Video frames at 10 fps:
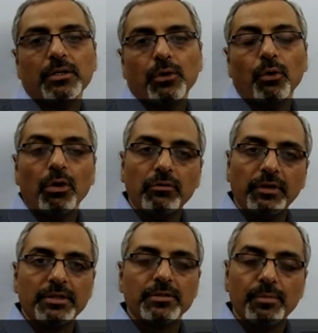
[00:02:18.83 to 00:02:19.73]

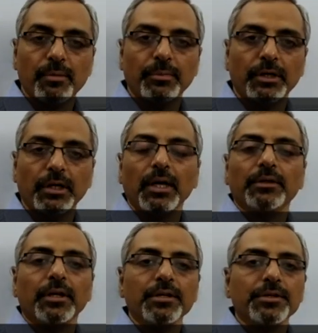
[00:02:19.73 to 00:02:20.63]
always remember
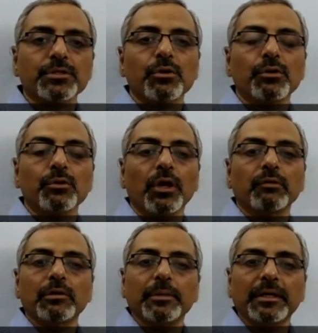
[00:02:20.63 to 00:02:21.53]
the interest on drawing
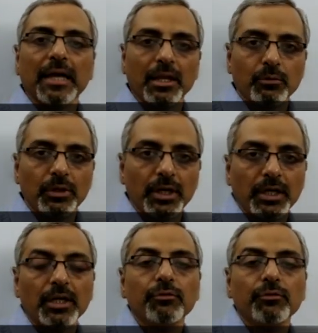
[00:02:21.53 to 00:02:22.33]
will be calculated